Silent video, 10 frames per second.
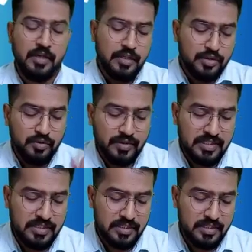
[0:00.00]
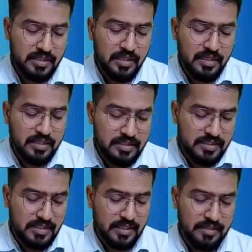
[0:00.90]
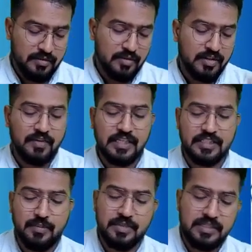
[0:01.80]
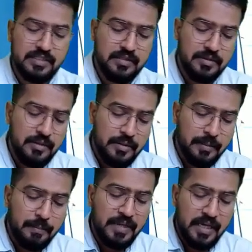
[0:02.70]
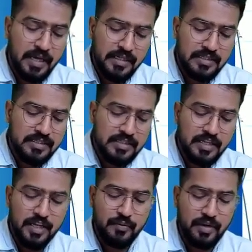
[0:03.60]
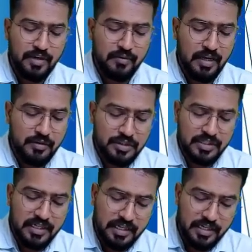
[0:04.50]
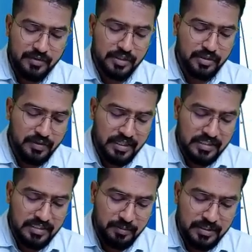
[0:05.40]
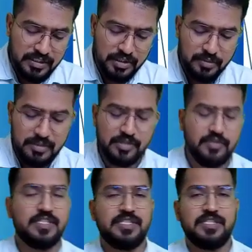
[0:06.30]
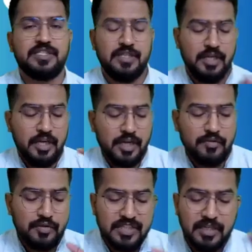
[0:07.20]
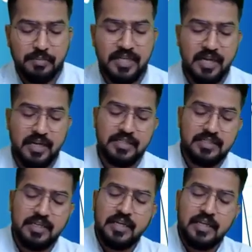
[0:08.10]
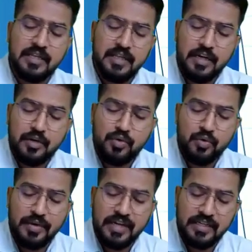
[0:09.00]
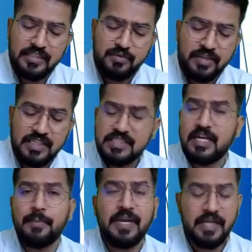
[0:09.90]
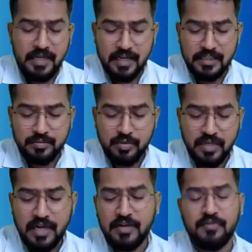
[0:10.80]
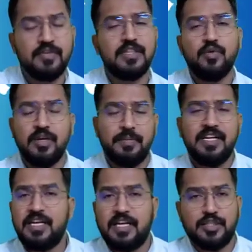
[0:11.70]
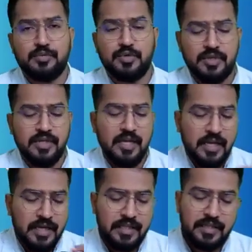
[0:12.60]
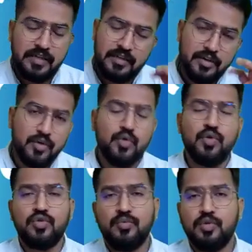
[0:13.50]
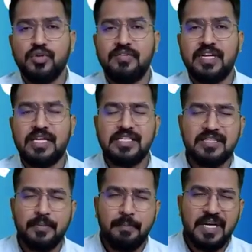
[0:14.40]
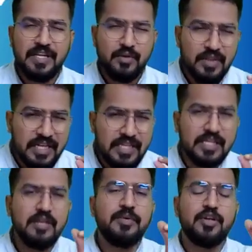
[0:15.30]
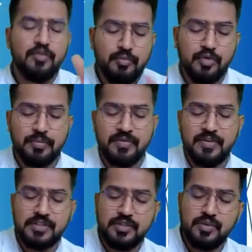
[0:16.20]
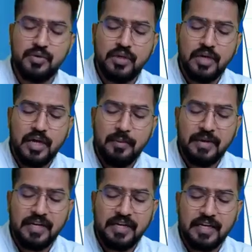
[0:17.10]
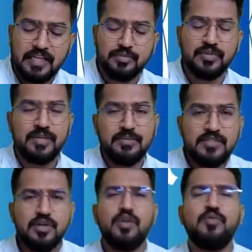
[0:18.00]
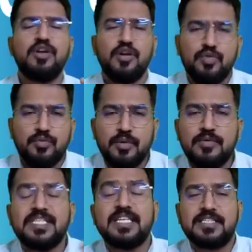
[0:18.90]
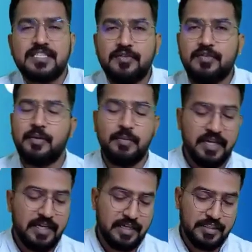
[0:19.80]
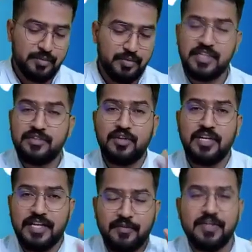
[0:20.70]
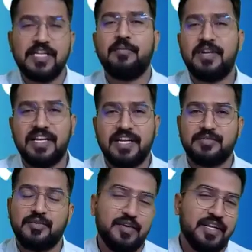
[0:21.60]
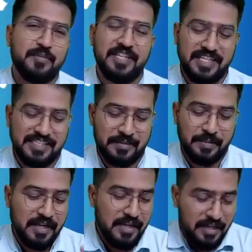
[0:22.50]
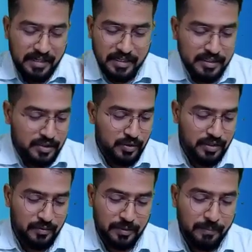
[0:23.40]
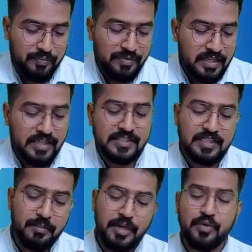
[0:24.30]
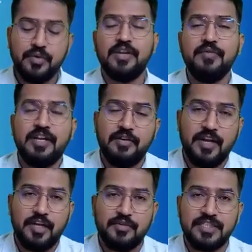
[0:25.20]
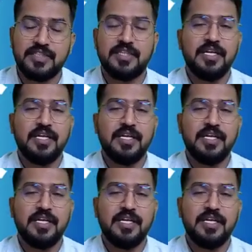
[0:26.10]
So first, this set, the 5 chapters, BRS, inventory valuation, rectification of errors, depreciation and bills of exchange. If you see in BRS, there are 2 varieties. One is amended cash book and without amended cash book. In that, go through both the varieties, but give little bit of more preference to amended cash book. That means solve 1 or 2 problems extra from amended cash book. It is not like definitely amended cash book will come in the exam, right? So that one. Next, coming to inventory valuation.